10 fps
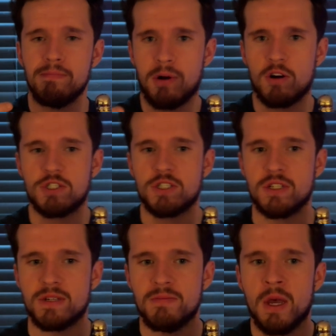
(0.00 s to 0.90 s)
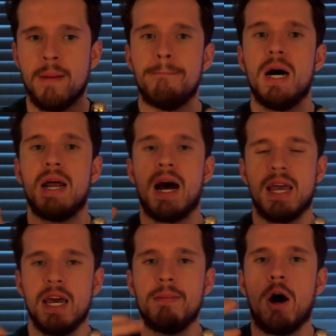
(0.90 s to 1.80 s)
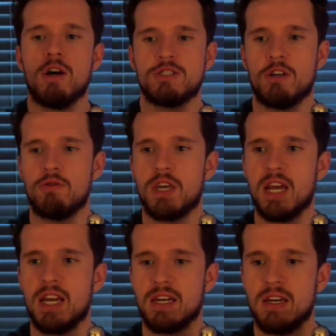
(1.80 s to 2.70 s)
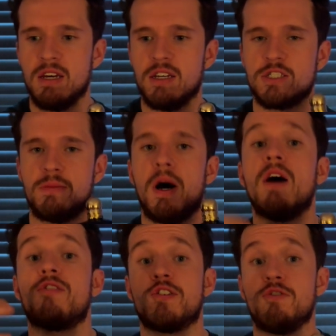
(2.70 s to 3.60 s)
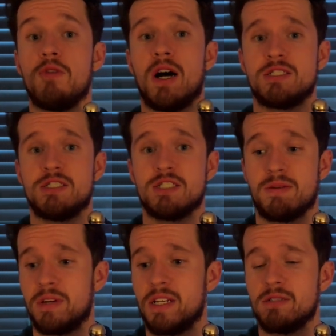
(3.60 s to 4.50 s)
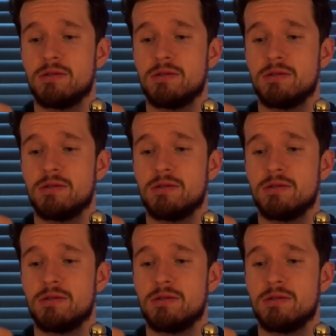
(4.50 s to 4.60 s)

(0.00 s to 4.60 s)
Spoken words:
personally. But I am also getting some other nuances. I'm getting